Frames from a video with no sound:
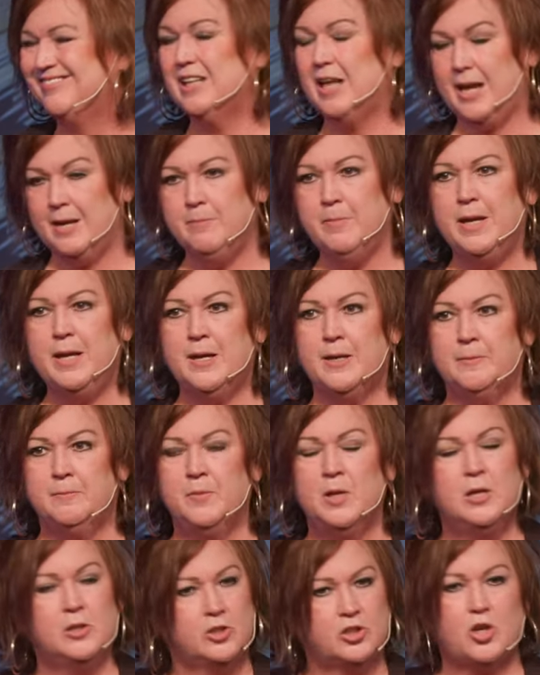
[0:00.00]
Amen.
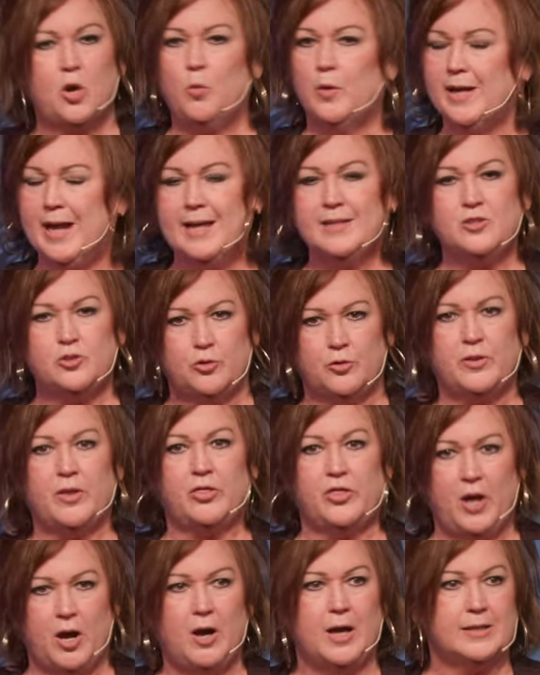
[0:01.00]
So we answer the
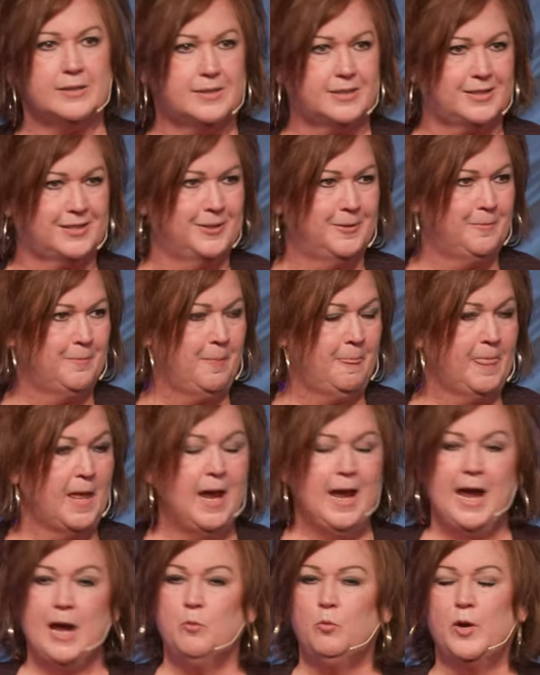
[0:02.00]
thoughts.
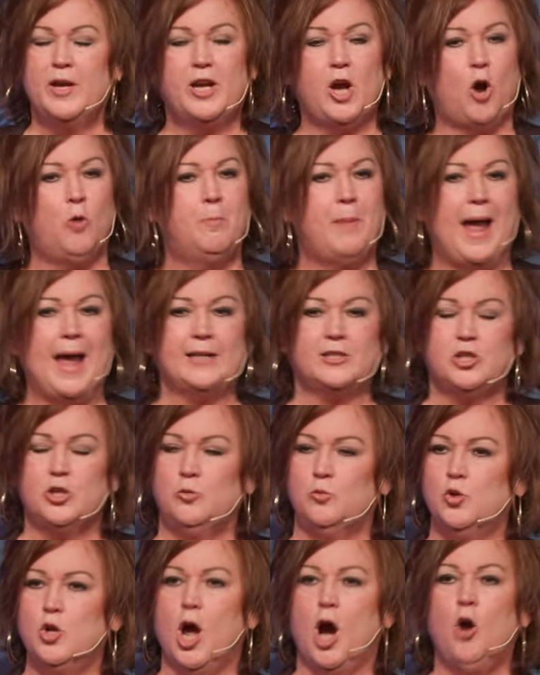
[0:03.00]
And we go back to,
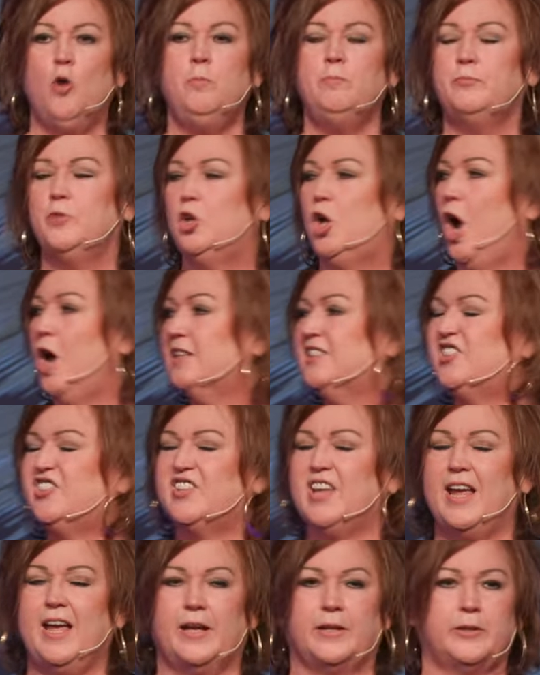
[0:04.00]
nope, God
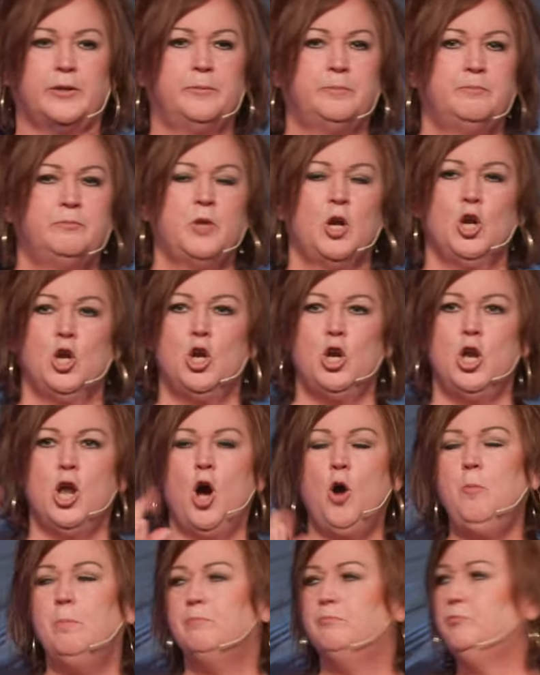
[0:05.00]
said.
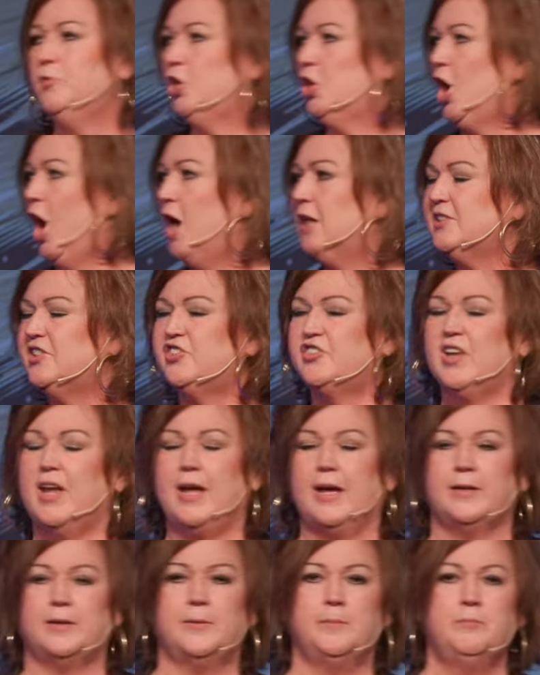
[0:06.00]
Nope, God
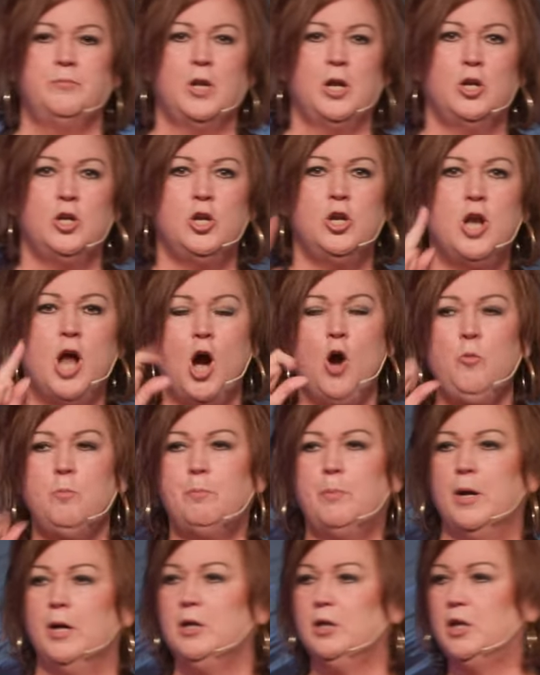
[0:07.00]
said. Nope,
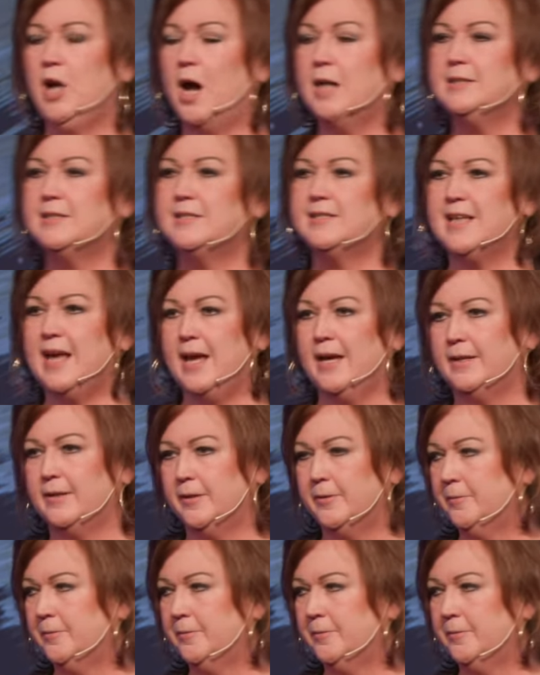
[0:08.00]
God said.